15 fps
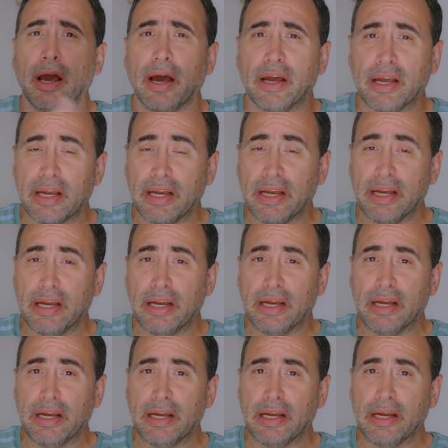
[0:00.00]

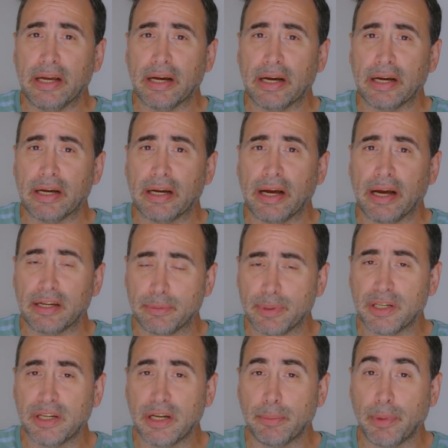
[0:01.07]
He uh, has
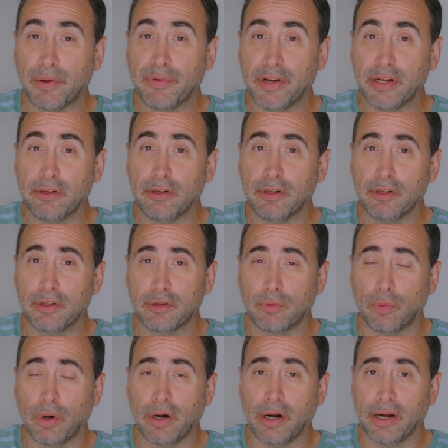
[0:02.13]
been seeing my videos
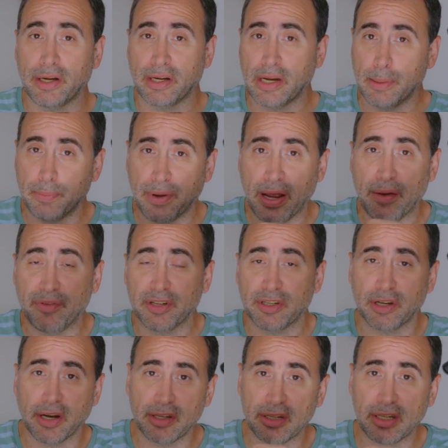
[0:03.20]
where I keep
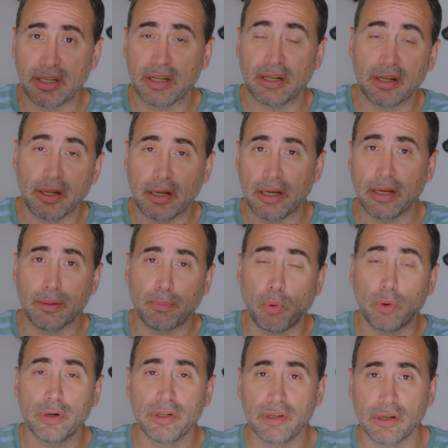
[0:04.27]
emphasizing the
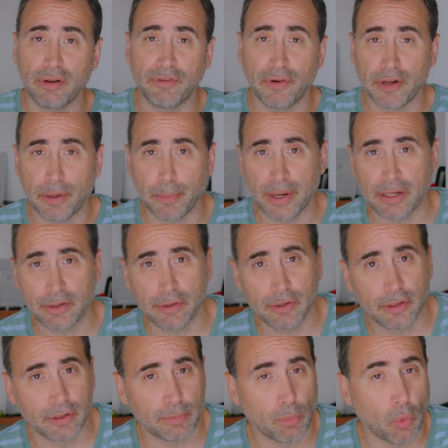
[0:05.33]
importance of the
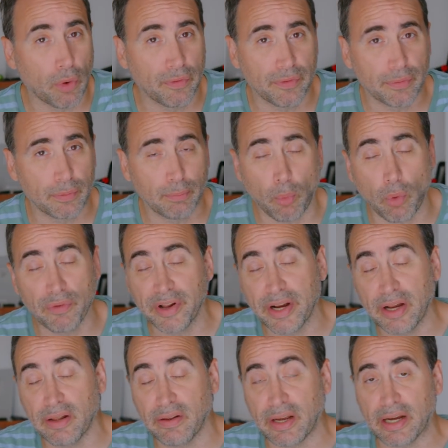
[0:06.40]
fundamentals is more, more
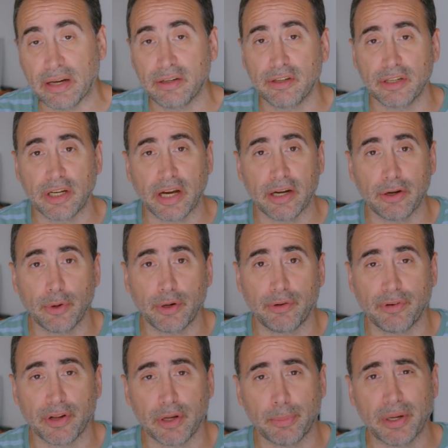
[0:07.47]
than anything else. You got to know your
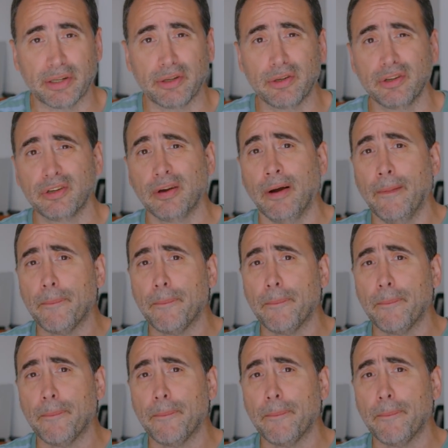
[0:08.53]
fundamentals.